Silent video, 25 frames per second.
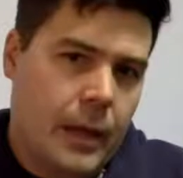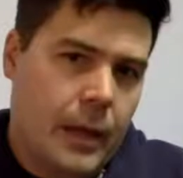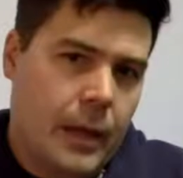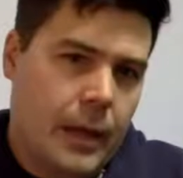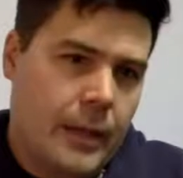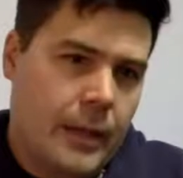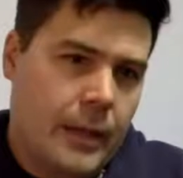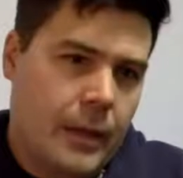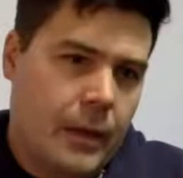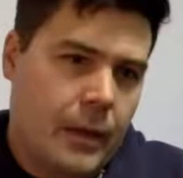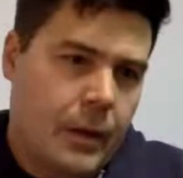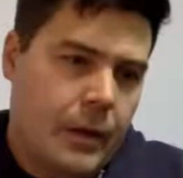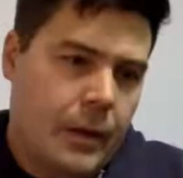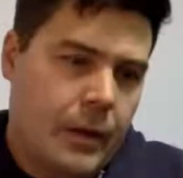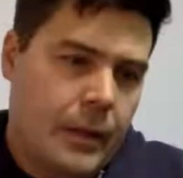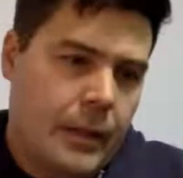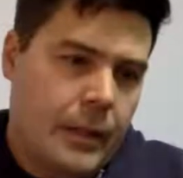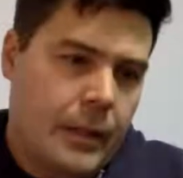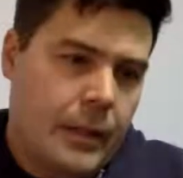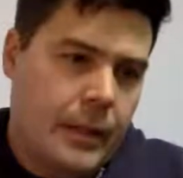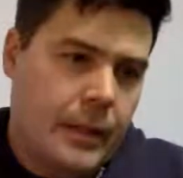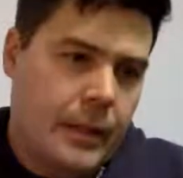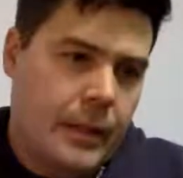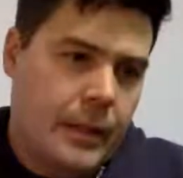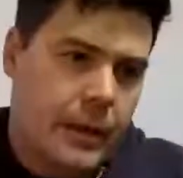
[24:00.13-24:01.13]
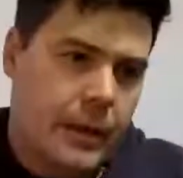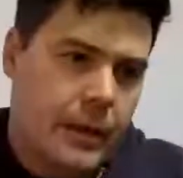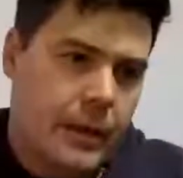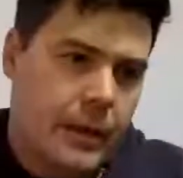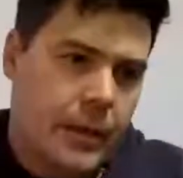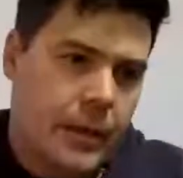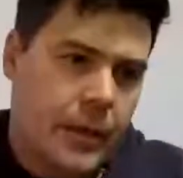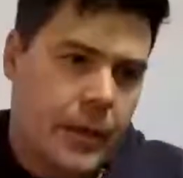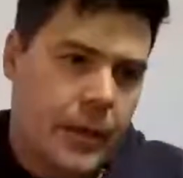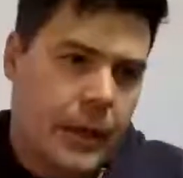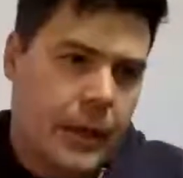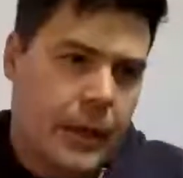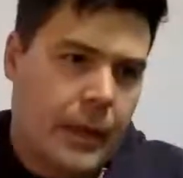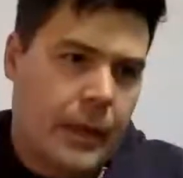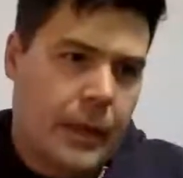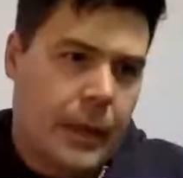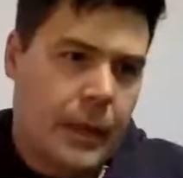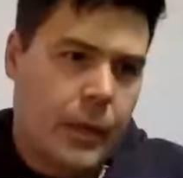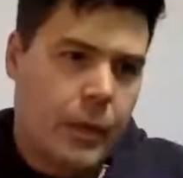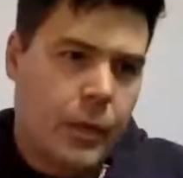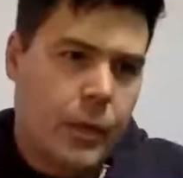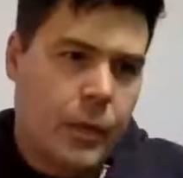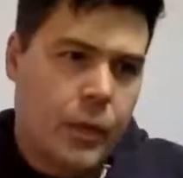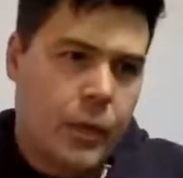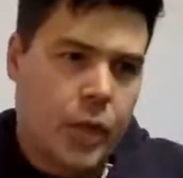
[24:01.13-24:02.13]
that's a terrible thing. Like,
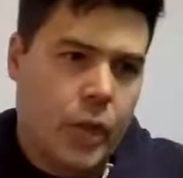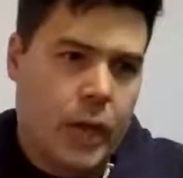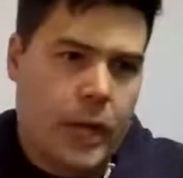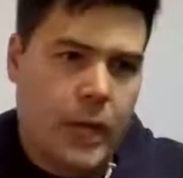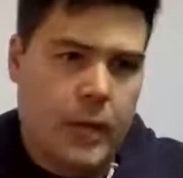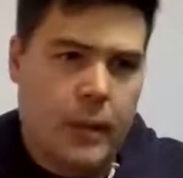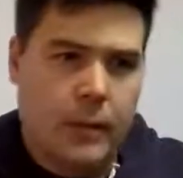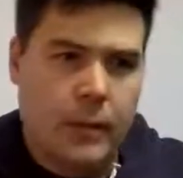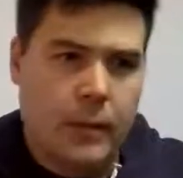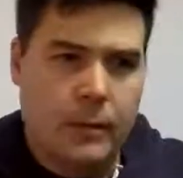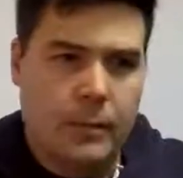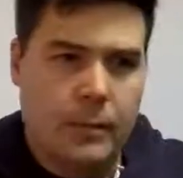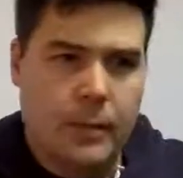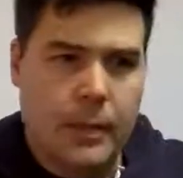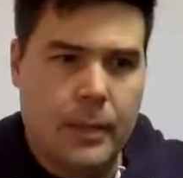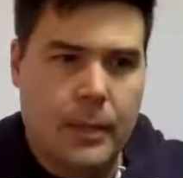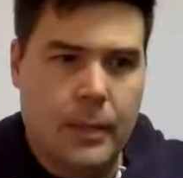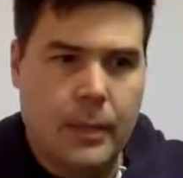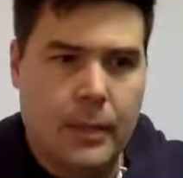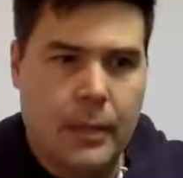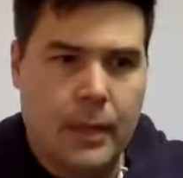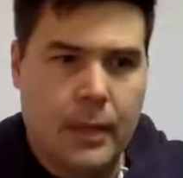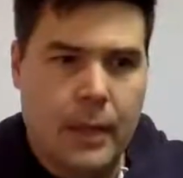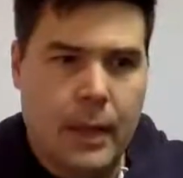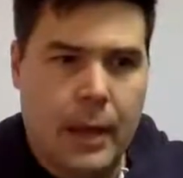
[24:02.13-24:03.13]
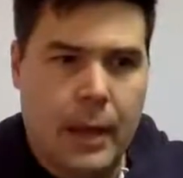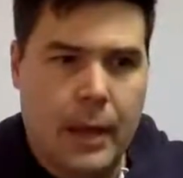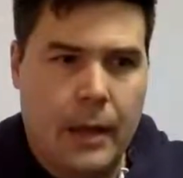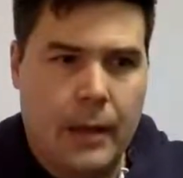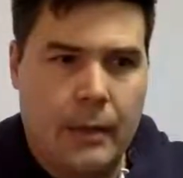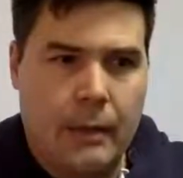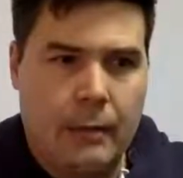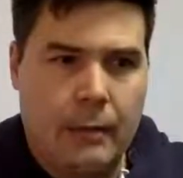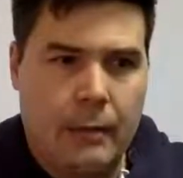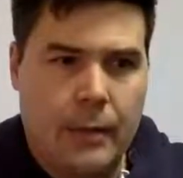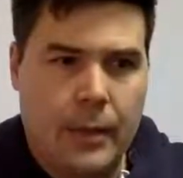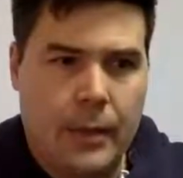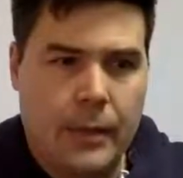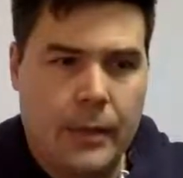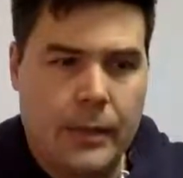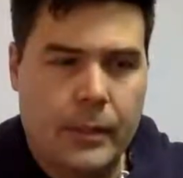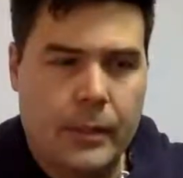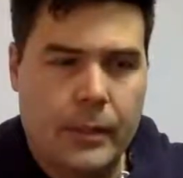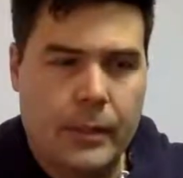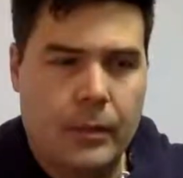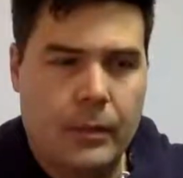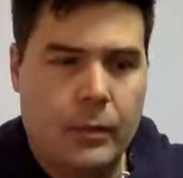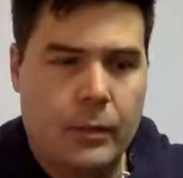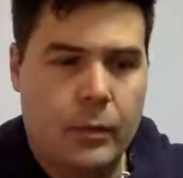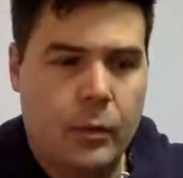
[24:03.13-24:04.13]
I wish I could be the kind of
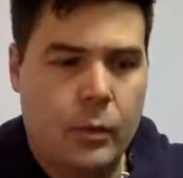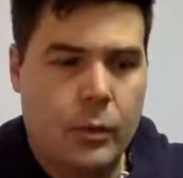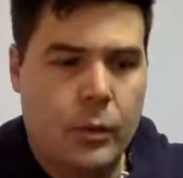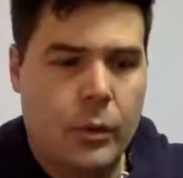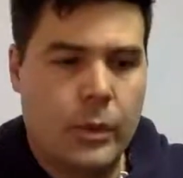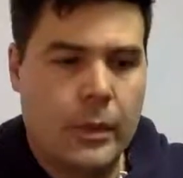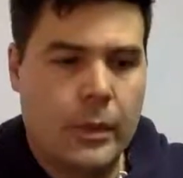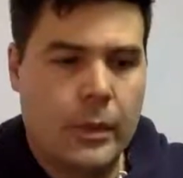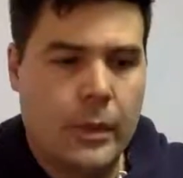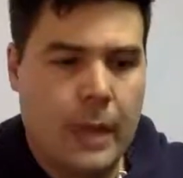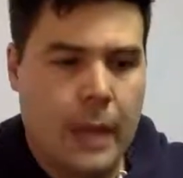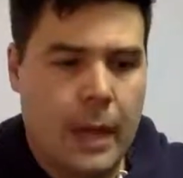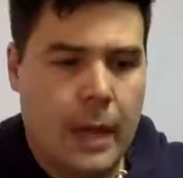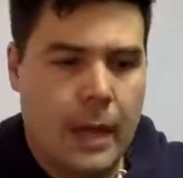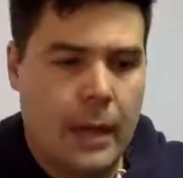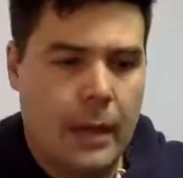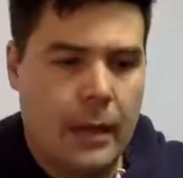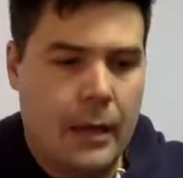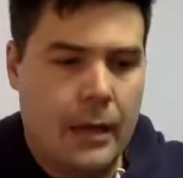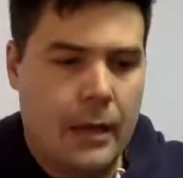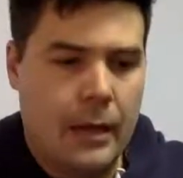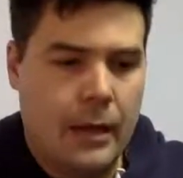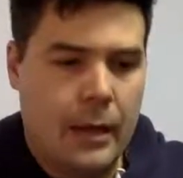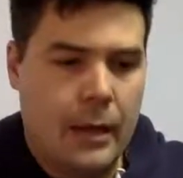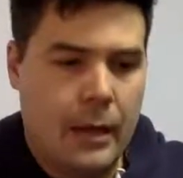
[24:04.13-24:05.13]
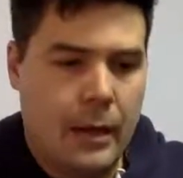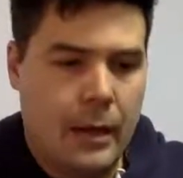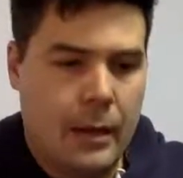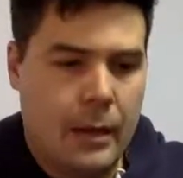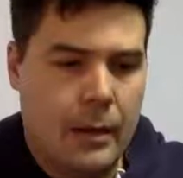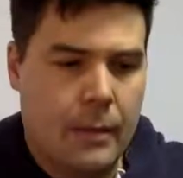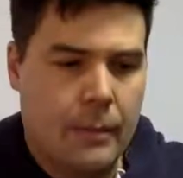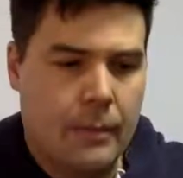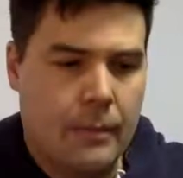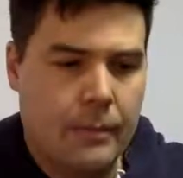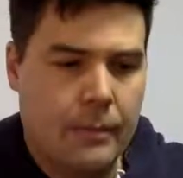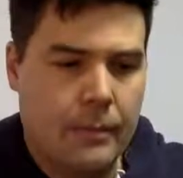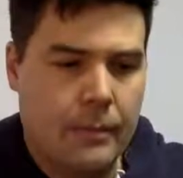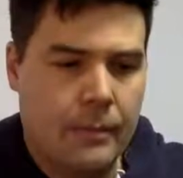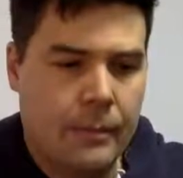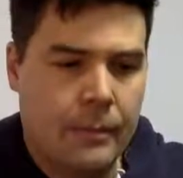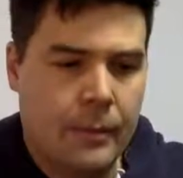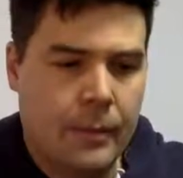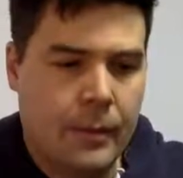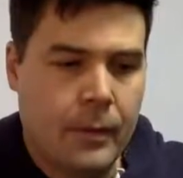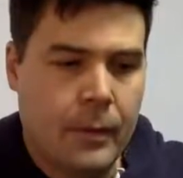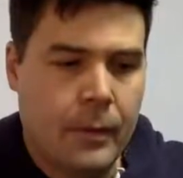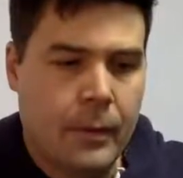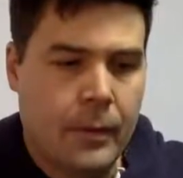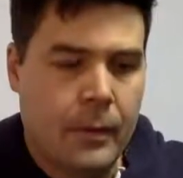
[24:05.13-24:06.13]
person who is like,
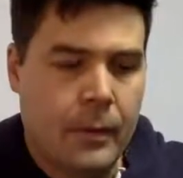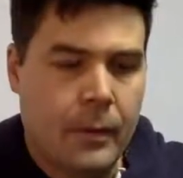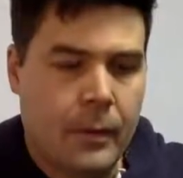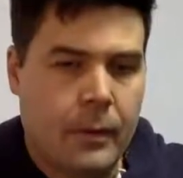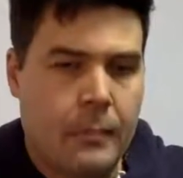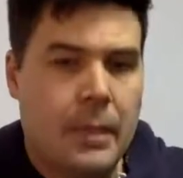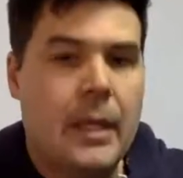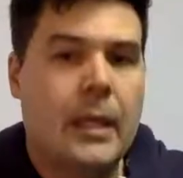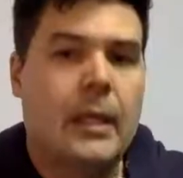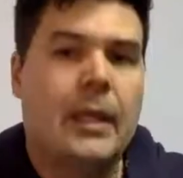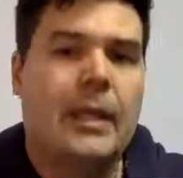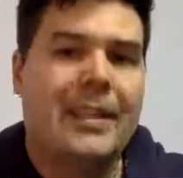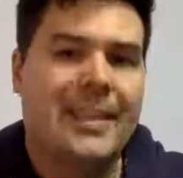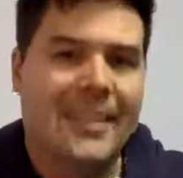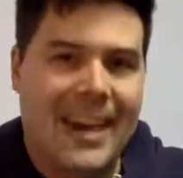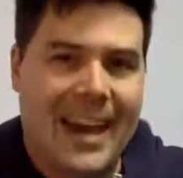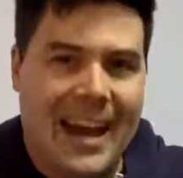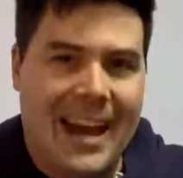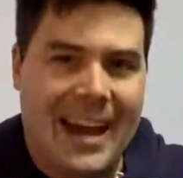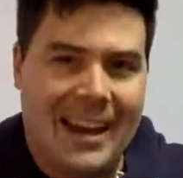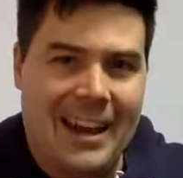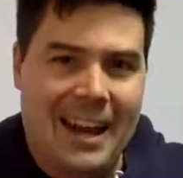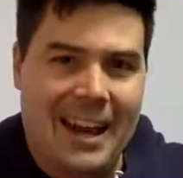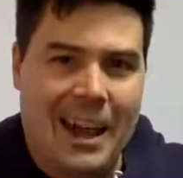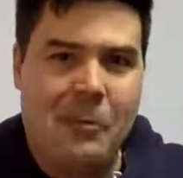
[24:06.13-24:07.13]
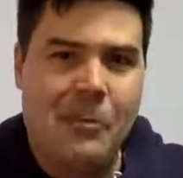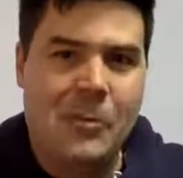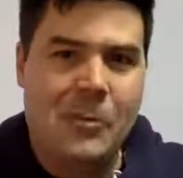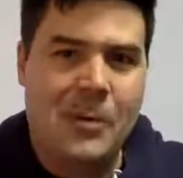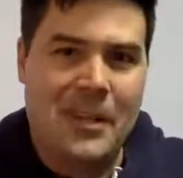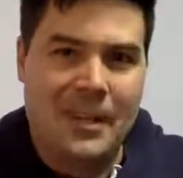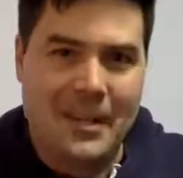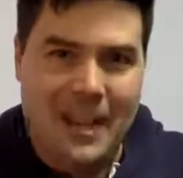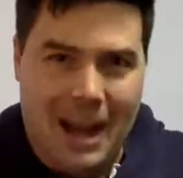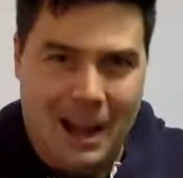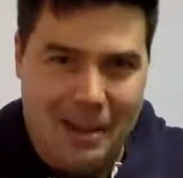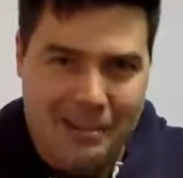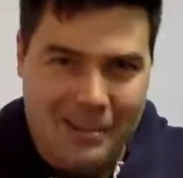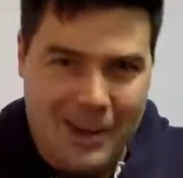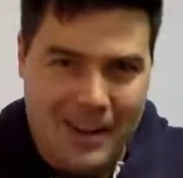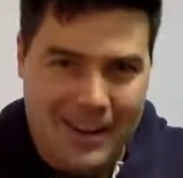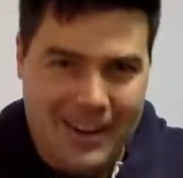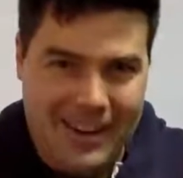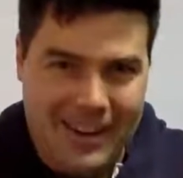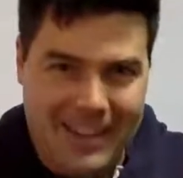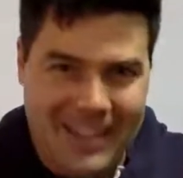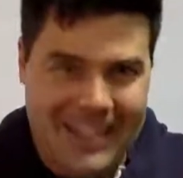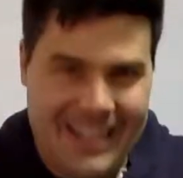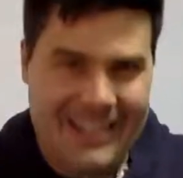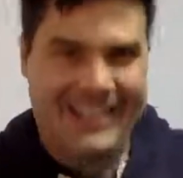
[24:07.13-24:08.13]
meaning that I wouldn't have got
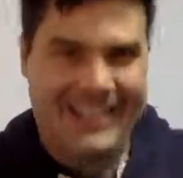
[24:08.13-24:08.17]
married